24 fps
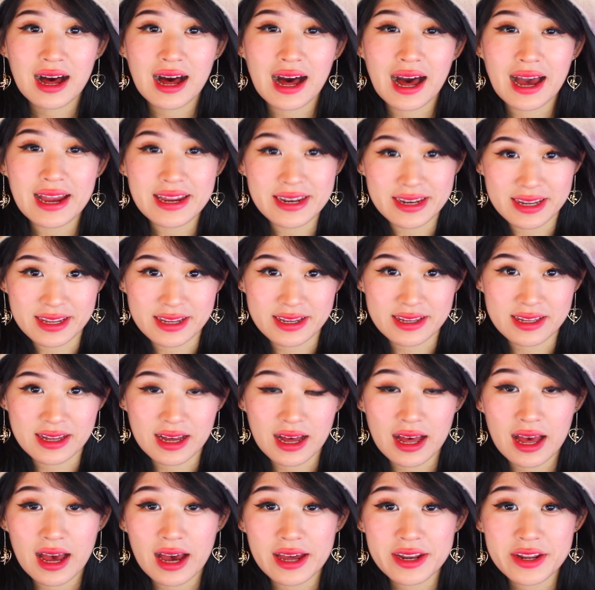Hi, Nick.
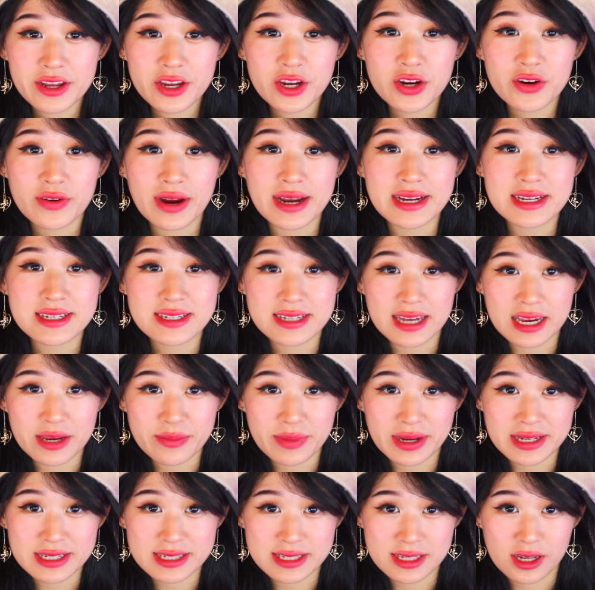I had a great
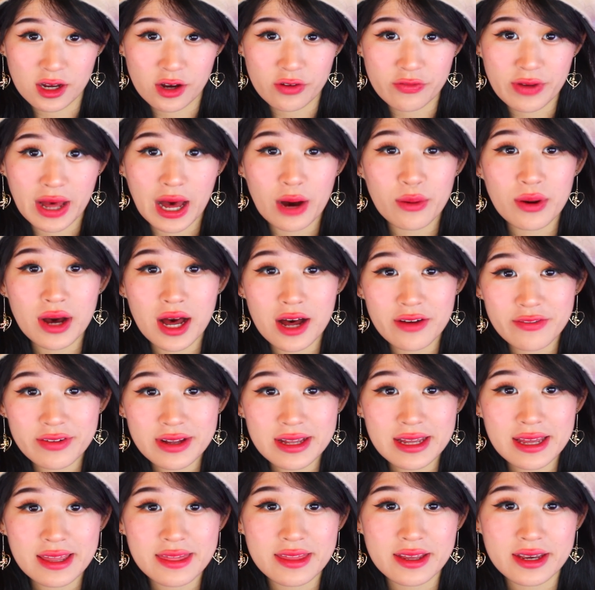date myself.
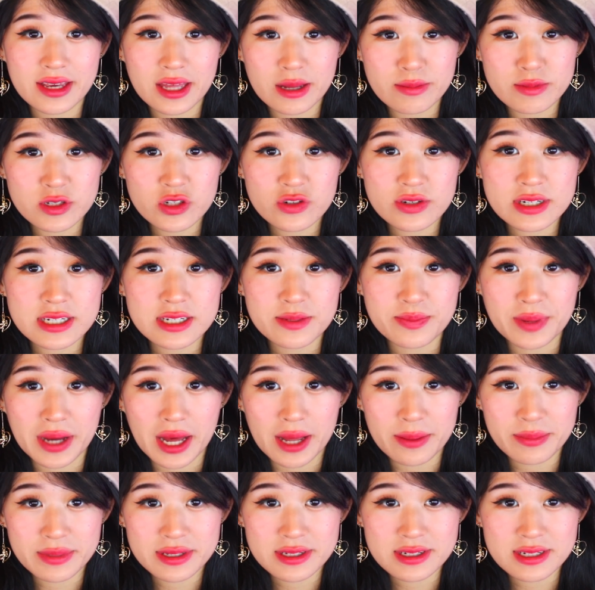However, in the chemistry
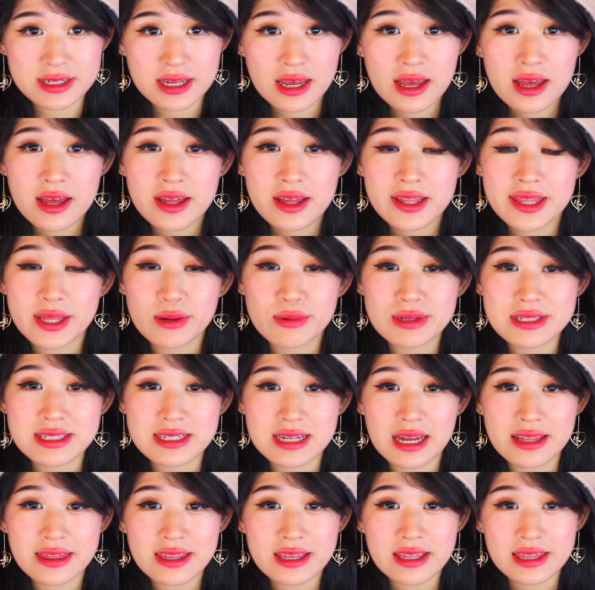department, there was
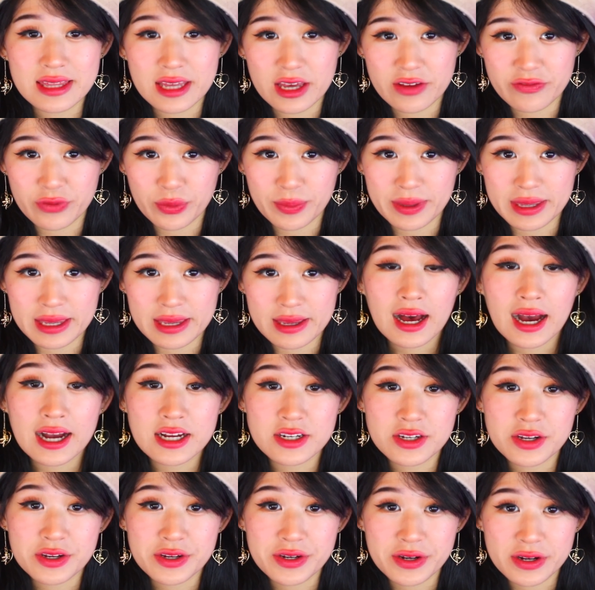nothing there for me.
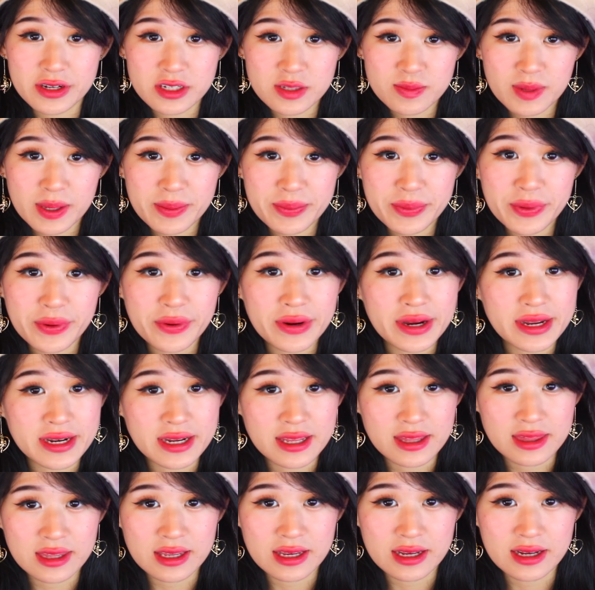I don't ghost people or
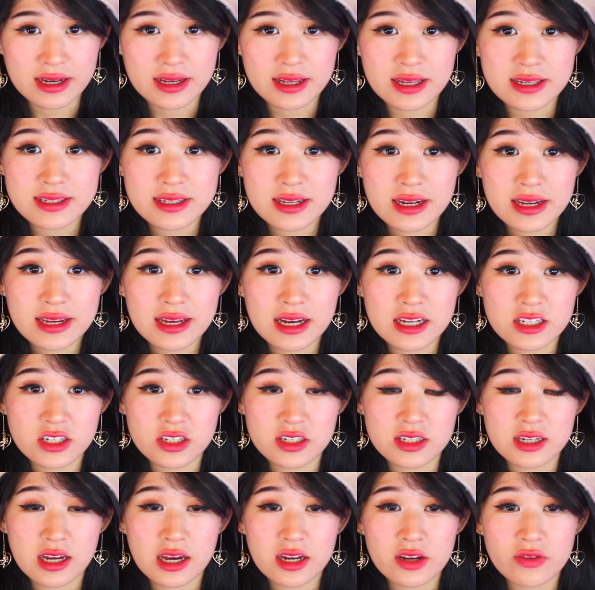anything. Yesterday, I
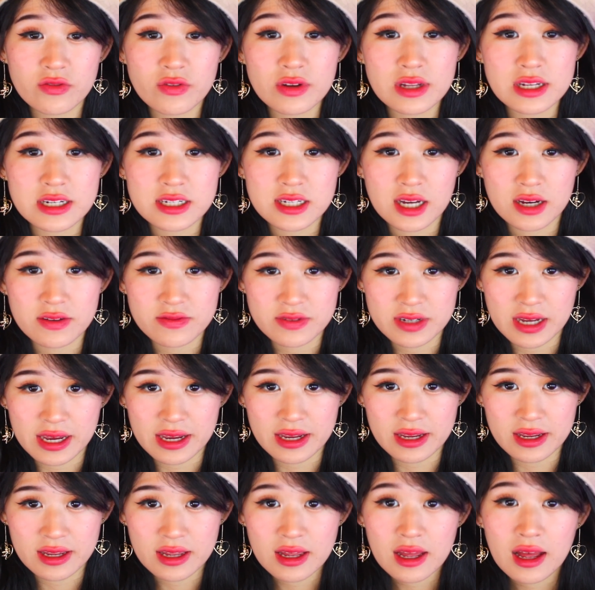just had a really tough
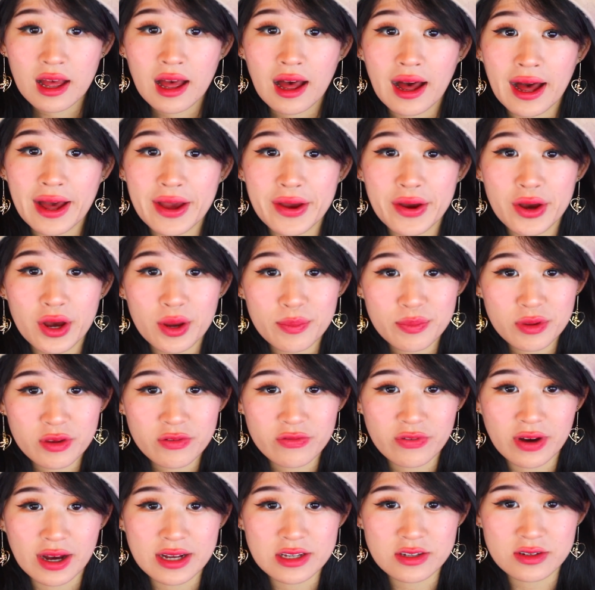day. I hope you
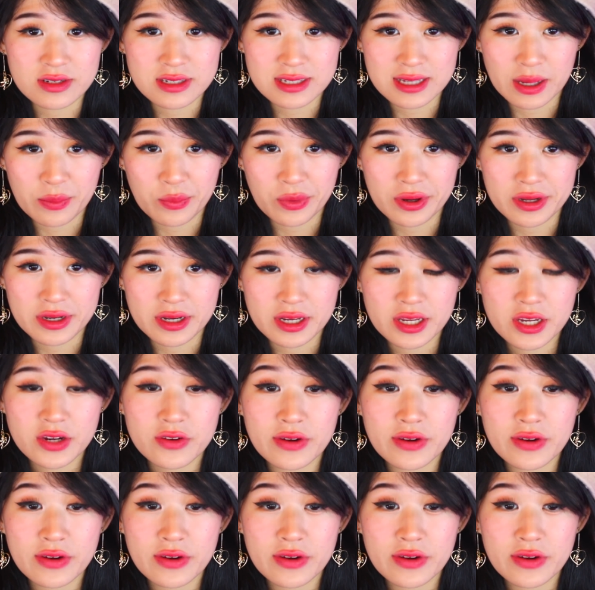find your someone.